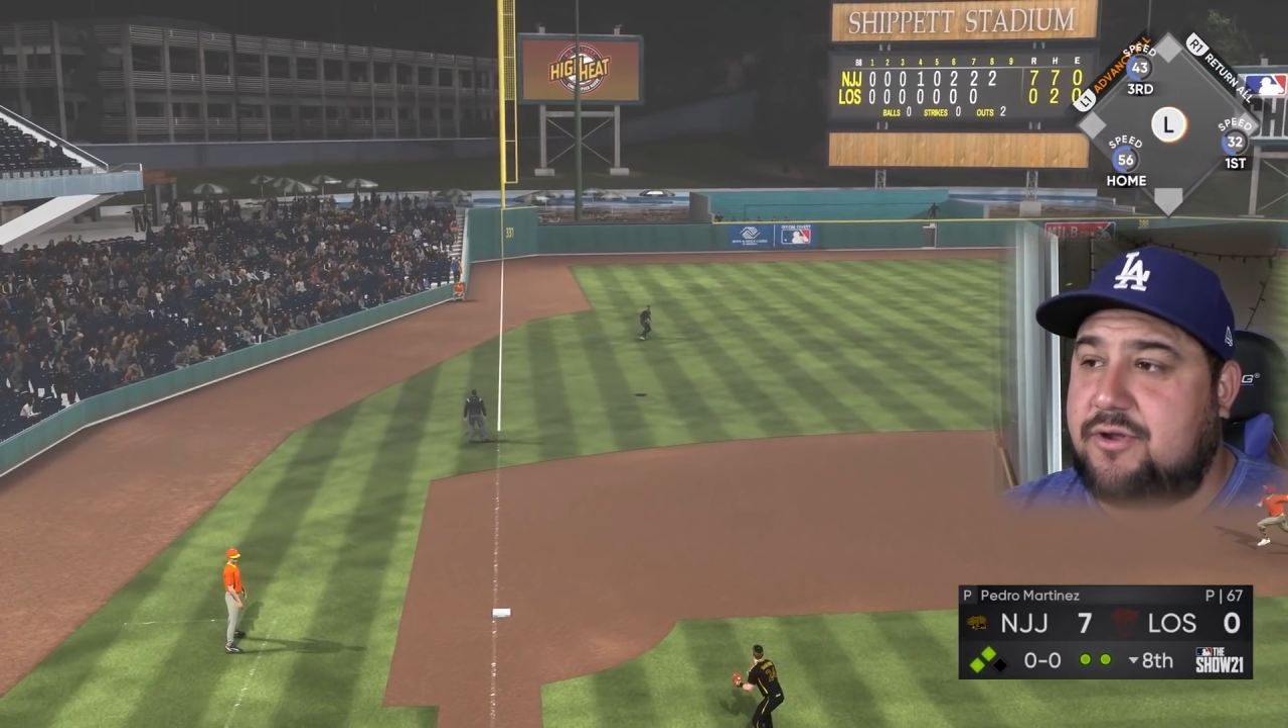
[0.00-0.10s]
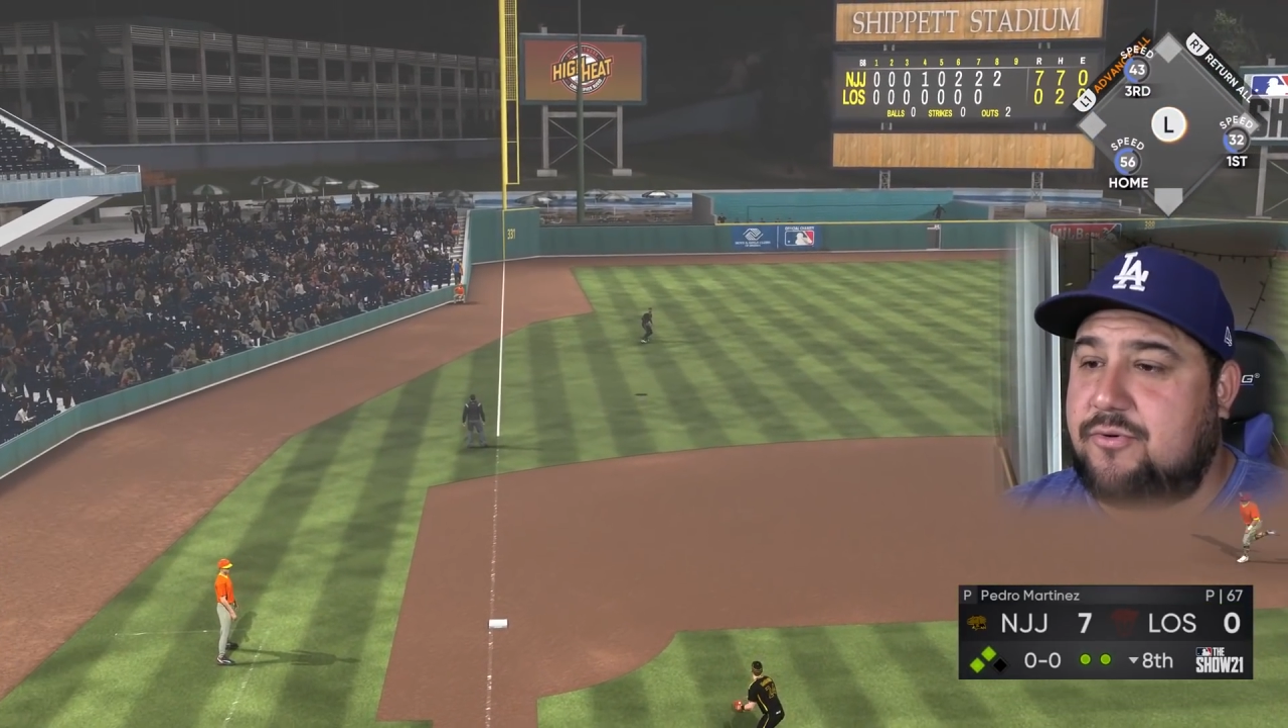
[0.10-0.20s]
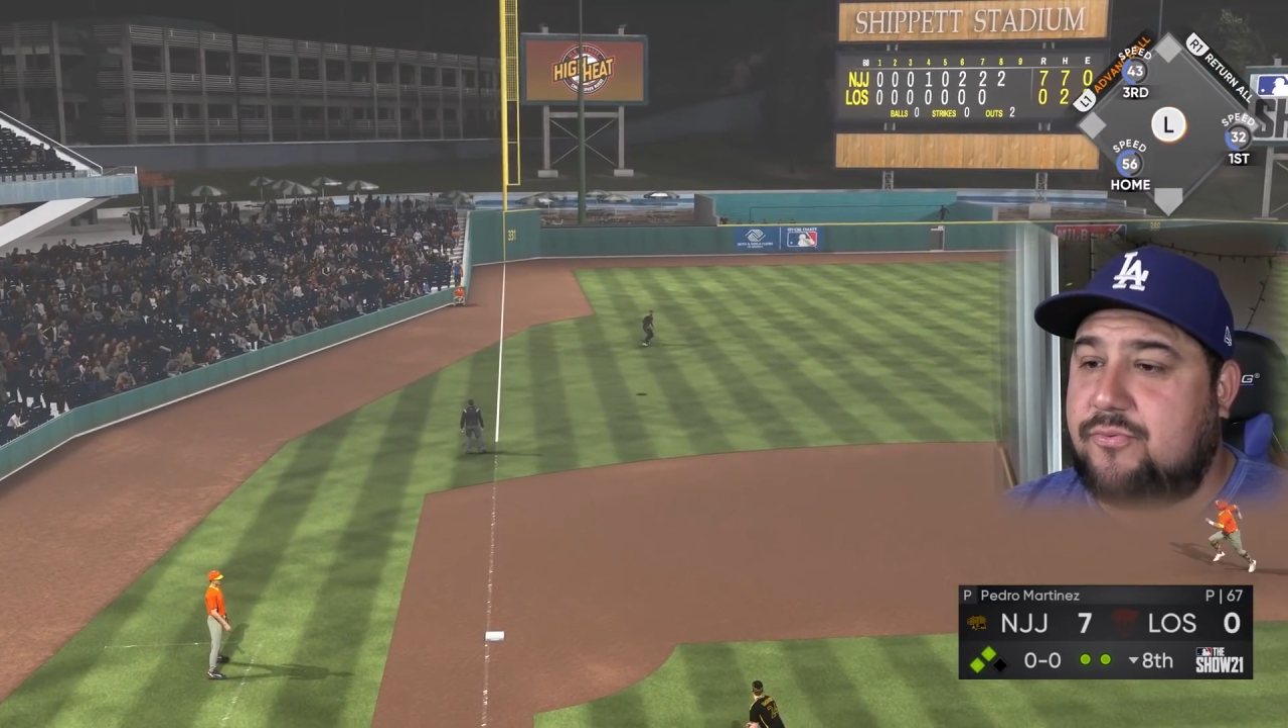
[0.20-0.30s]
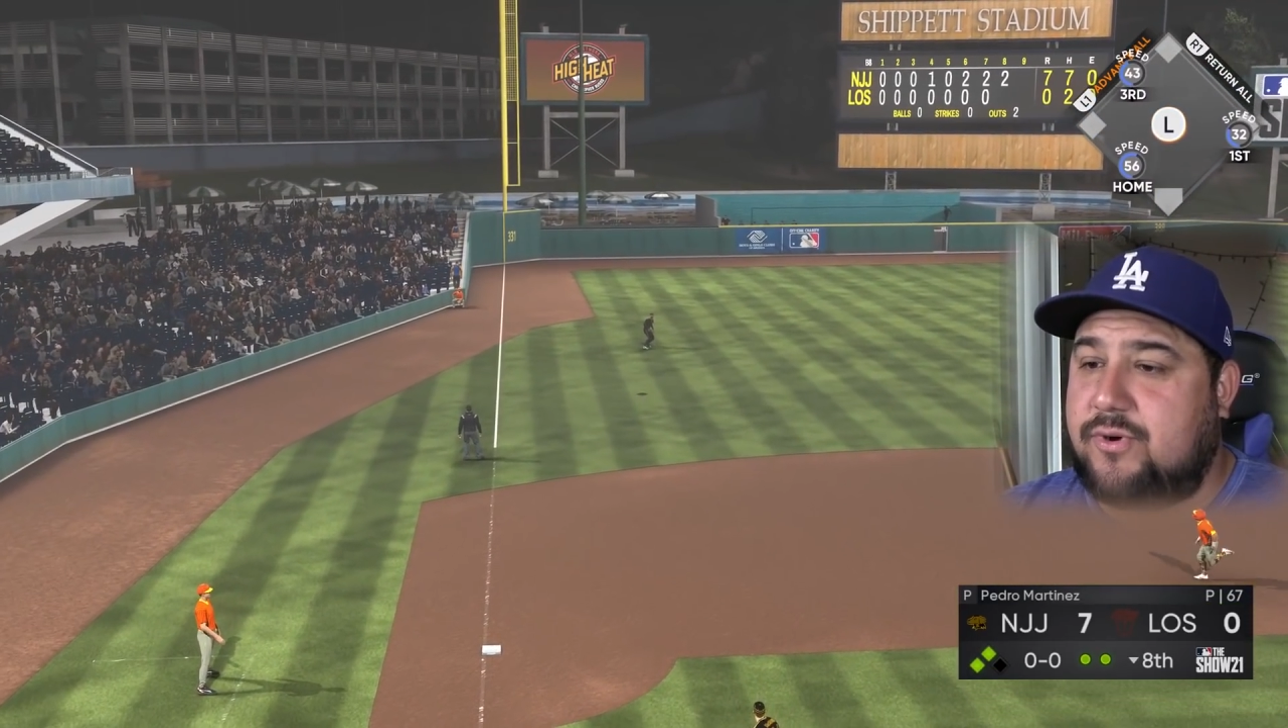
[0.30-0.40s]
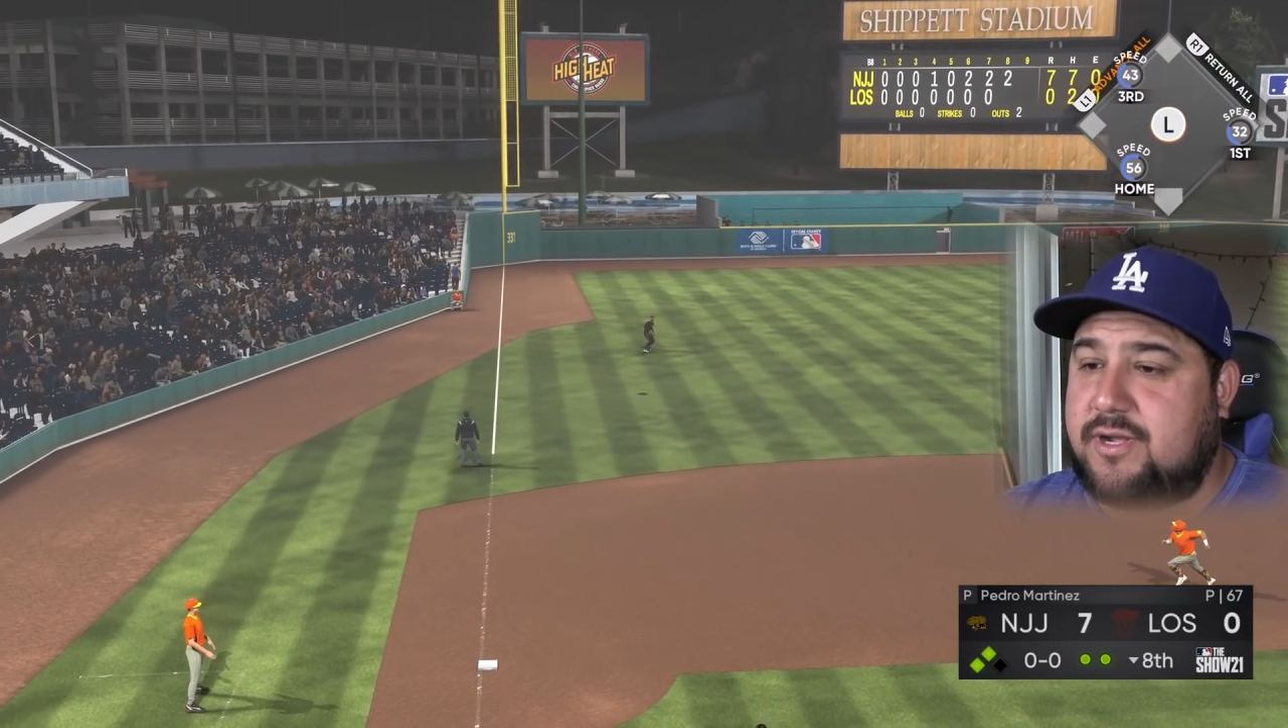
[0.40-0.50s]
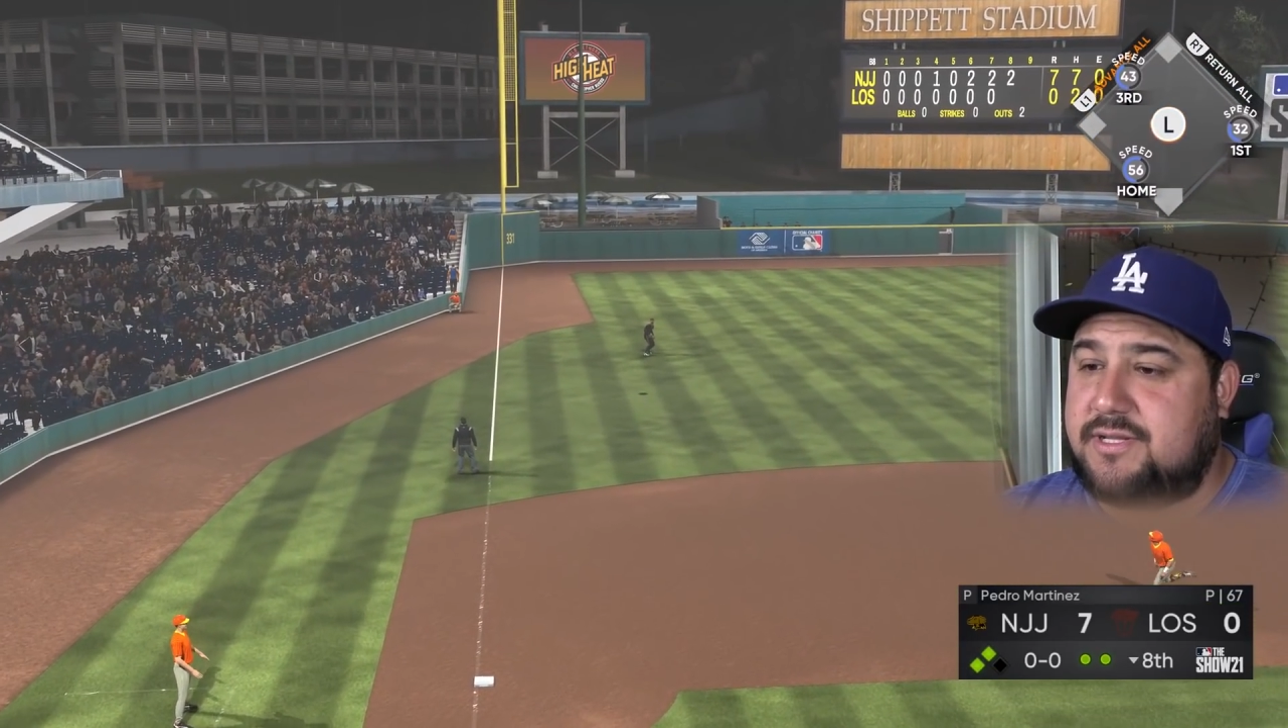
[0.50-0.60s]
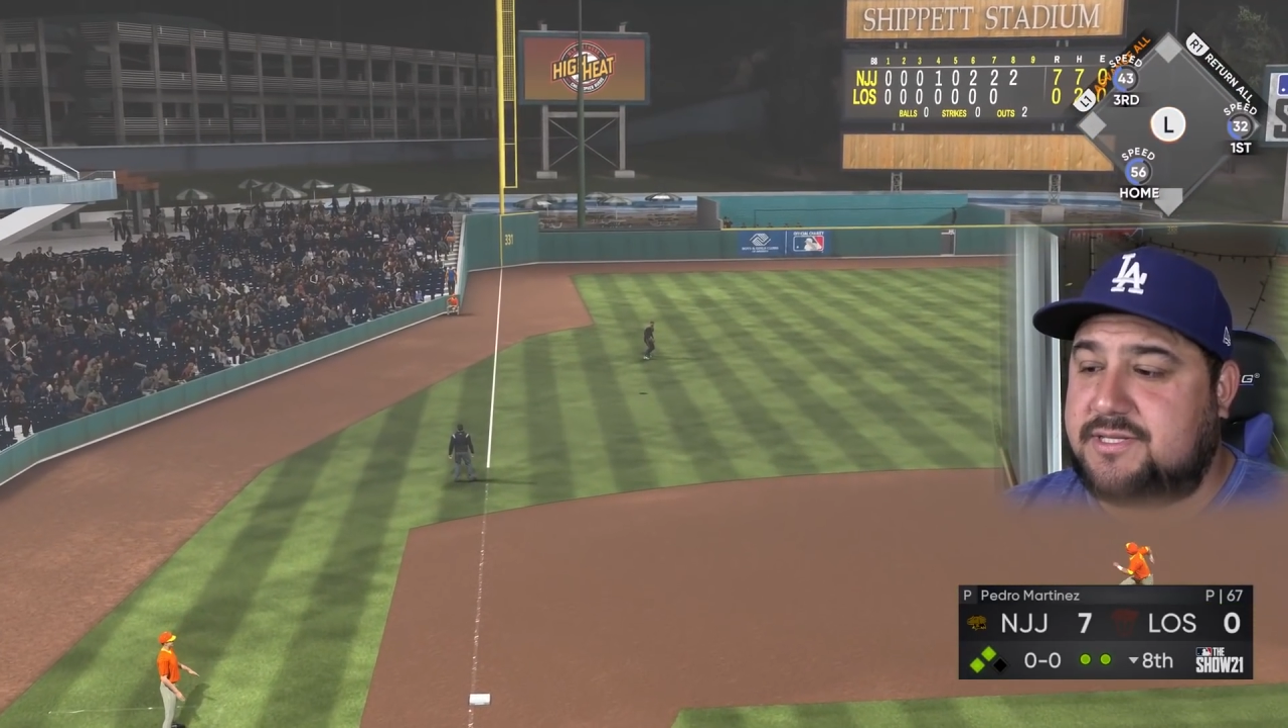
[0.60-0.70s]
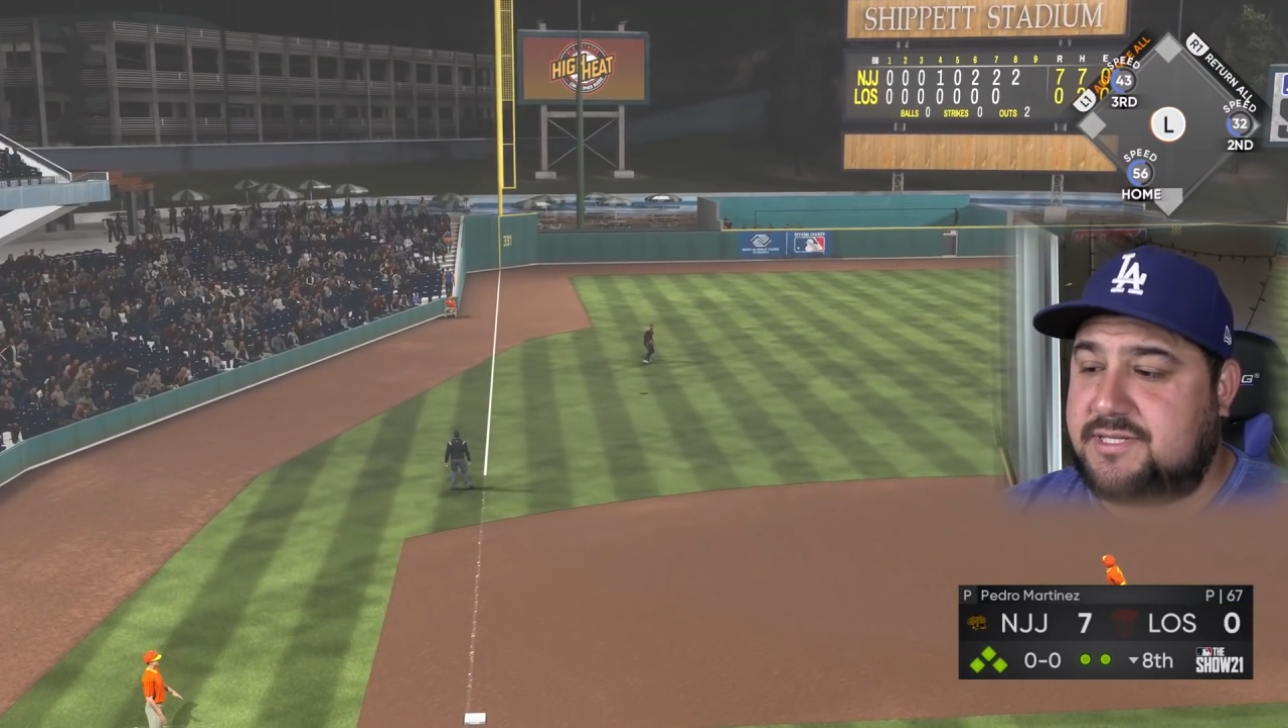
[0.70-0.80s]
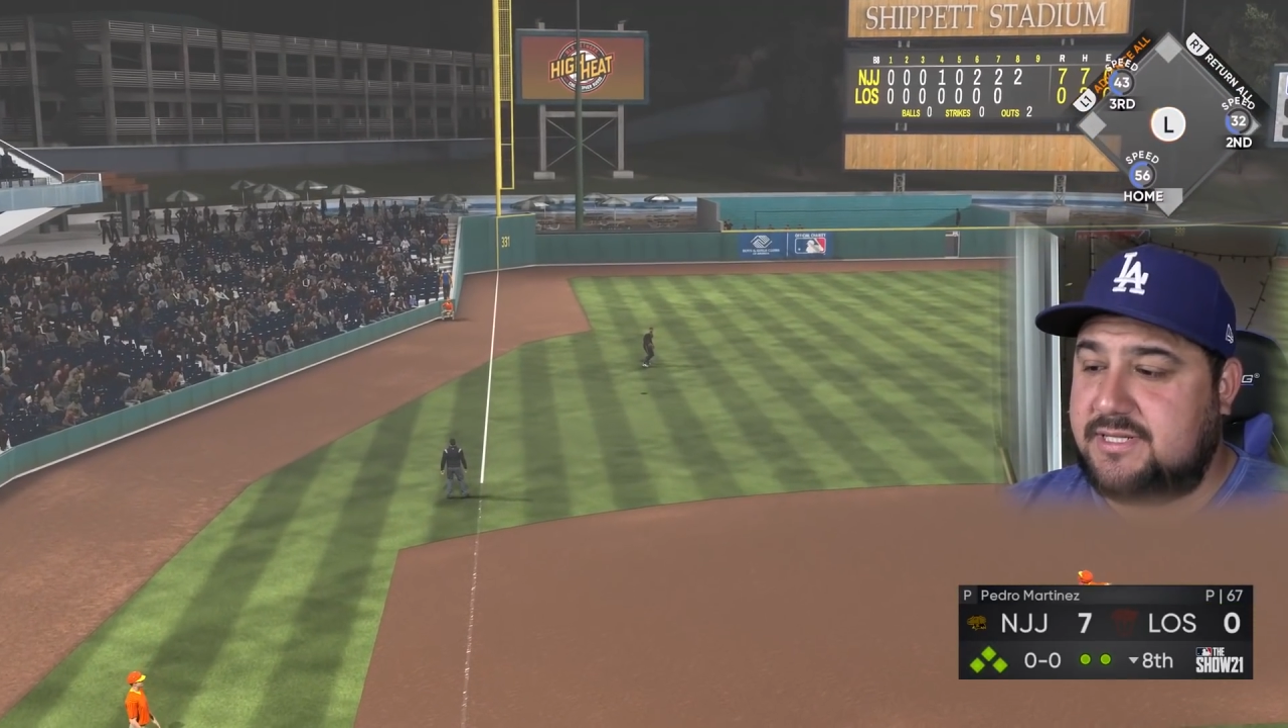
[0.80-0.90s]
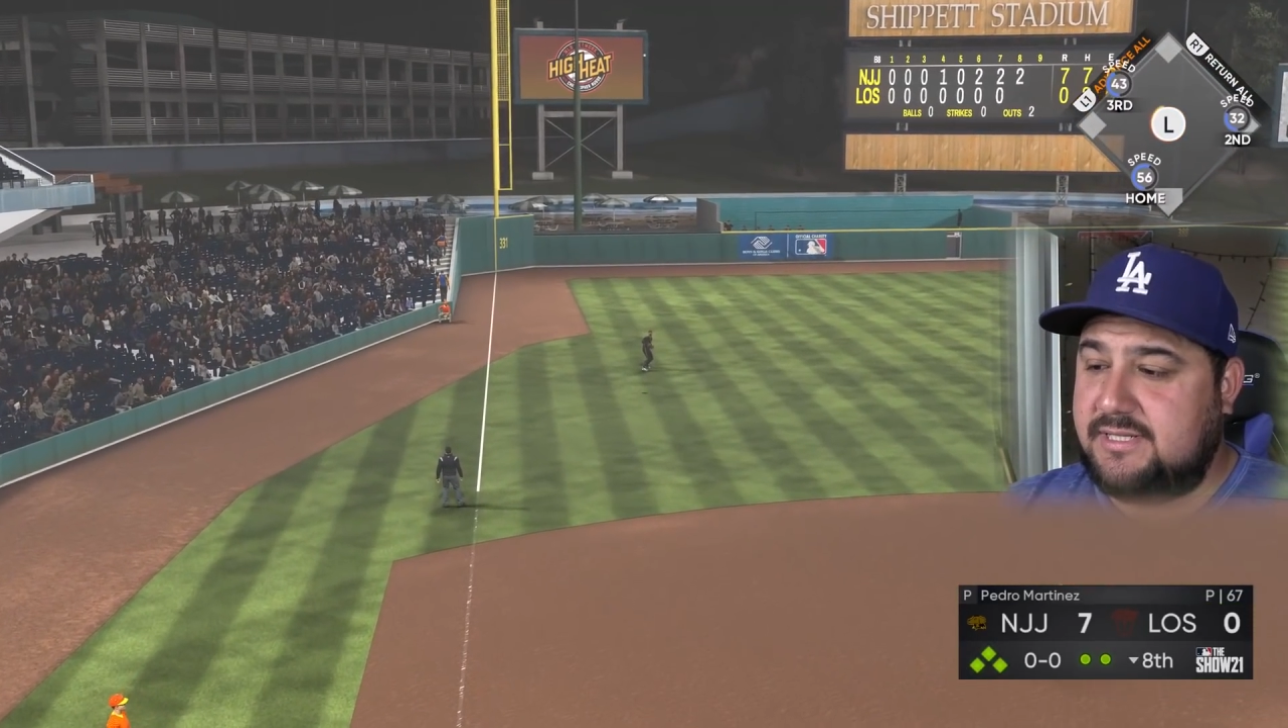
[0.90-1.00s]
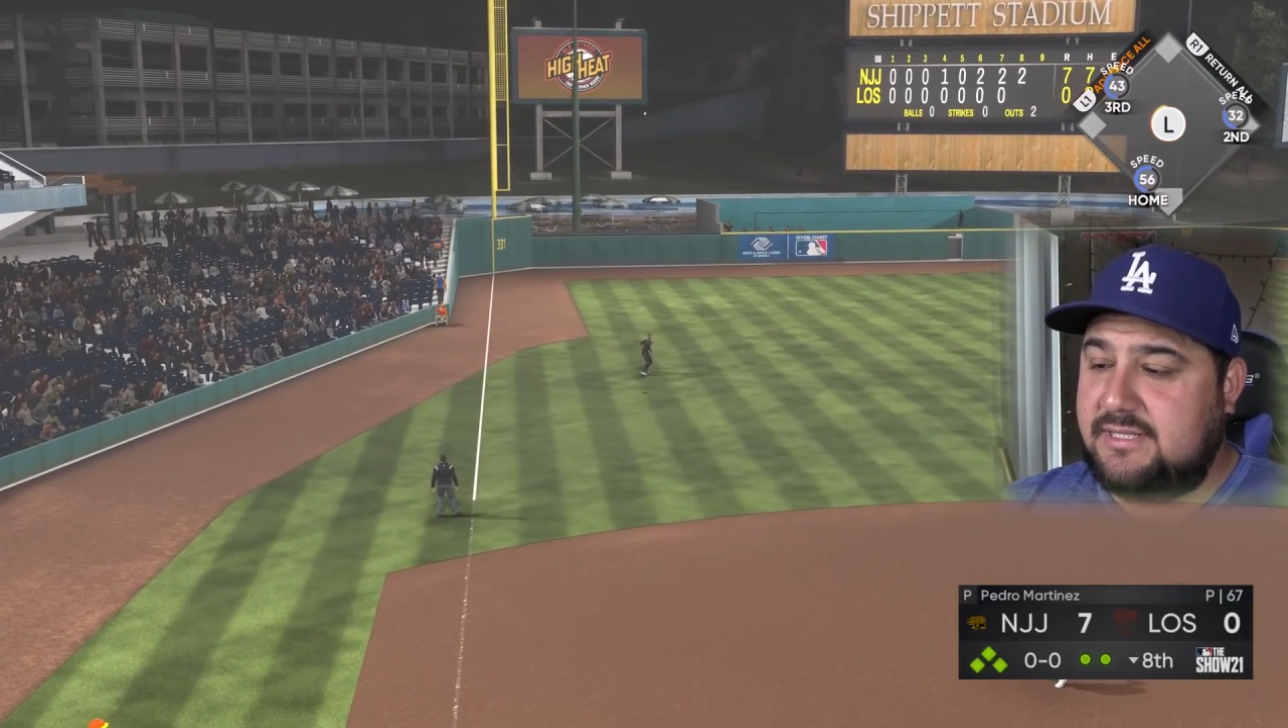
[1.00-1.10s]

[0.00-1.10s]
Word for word: No runs.